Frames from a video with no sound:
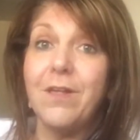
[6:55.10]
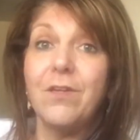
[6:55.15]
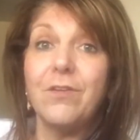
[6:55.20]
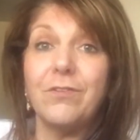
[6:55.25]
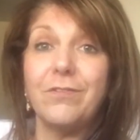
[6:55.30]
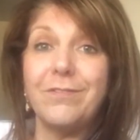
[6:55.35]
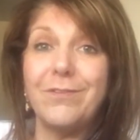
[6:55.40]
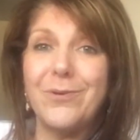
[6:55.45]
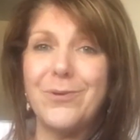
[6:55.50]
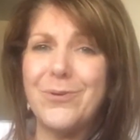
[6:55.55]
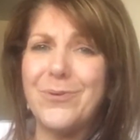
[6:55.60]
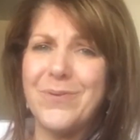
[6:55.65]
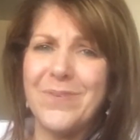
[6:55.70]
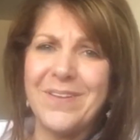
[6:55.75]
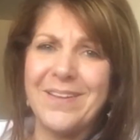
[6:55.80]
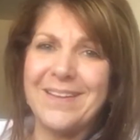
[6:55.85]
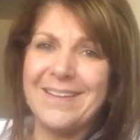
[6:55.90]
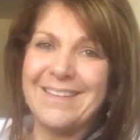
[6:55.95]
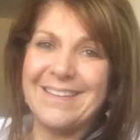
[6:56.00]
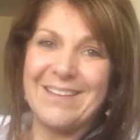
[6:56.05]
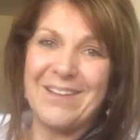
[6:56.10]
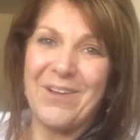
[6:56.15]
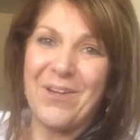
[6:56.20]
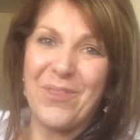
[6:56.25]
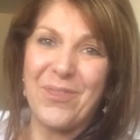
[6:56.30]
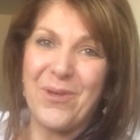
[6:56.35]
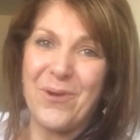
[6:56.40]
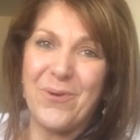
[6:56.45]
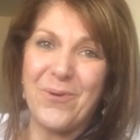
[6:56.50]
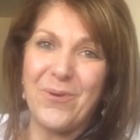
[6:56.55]
So
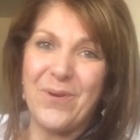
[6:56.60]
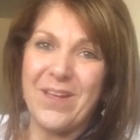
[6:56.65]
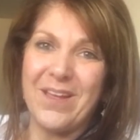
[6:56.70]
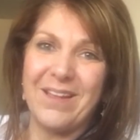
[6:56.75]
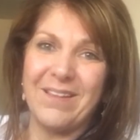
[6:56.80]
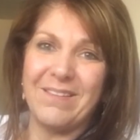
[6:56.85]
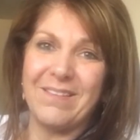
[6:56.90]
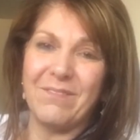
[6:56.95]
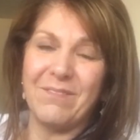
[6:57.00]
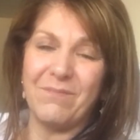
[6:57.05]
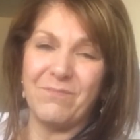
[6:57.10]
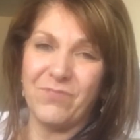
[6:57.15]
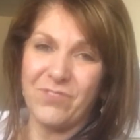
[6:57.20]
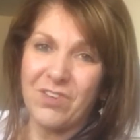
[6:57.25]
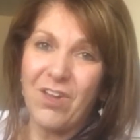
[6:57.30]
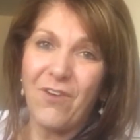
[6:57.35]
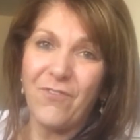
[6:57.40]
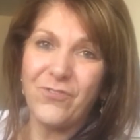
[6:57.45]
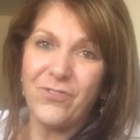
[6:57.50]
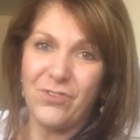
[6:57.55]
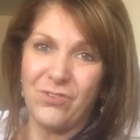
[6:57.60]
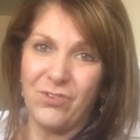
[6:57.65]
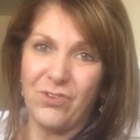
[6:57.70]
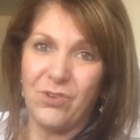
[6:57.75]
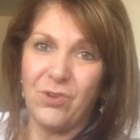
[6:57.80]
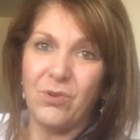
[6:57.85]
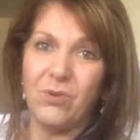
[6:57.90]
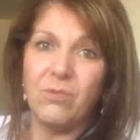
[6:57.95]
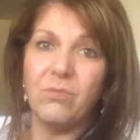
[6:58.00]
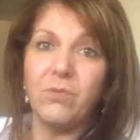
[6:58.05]
although it's tough to
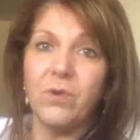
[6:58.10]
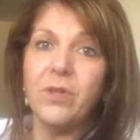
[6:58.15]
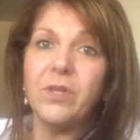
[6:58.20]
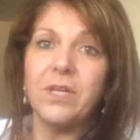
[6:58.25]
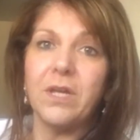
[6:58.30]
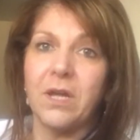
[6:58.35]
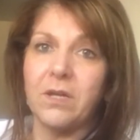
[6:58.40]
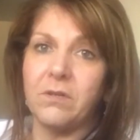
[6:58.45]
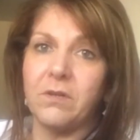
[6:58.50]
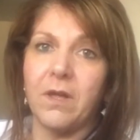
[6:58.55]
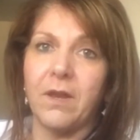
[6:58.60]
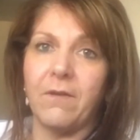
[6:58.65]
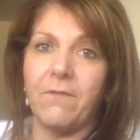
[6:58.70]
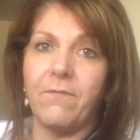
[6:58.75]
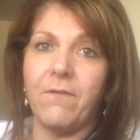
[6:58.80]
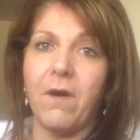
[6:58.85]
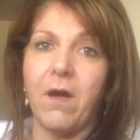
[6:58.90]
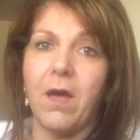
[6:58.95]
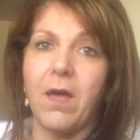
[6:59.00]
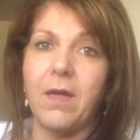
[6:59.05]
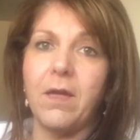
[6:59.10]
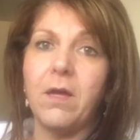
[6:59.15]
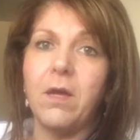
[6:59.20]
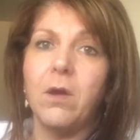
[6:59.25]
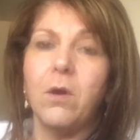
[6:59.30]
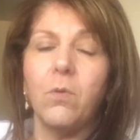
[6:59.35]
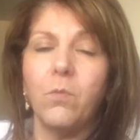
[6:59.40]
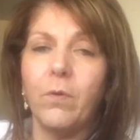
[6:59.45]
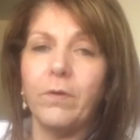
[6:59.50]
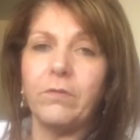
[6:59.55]
do, really identify
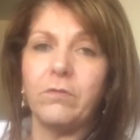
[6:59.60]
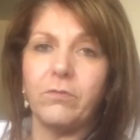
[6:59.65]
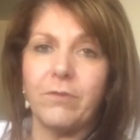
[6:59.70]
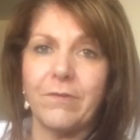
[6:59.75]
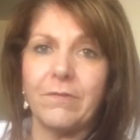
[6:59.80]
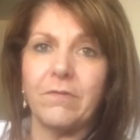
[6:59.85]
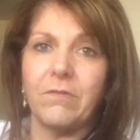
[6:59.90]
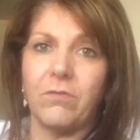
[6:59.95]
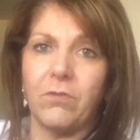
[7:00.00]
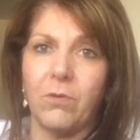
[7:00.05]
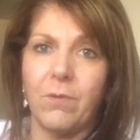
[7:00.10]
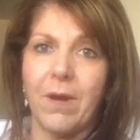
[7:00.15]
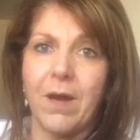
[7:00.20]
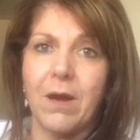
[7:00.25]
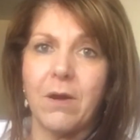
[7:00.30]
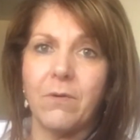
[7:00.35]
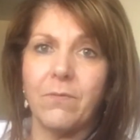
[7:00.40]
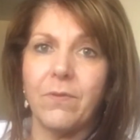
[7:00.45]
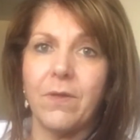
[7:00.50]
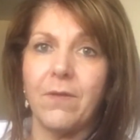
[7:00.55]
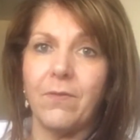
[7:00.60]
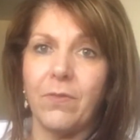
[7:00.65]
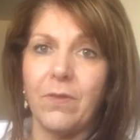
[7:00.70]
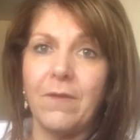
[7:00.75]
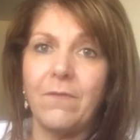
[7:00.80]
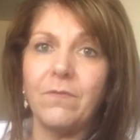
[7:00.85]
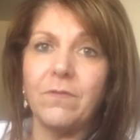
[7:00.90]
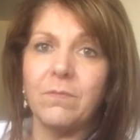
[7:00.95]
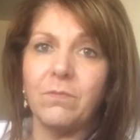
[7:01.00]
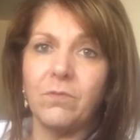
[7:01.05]
what stresses you out and
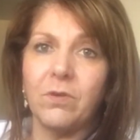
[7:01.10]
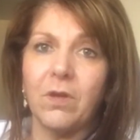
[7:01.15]
leave some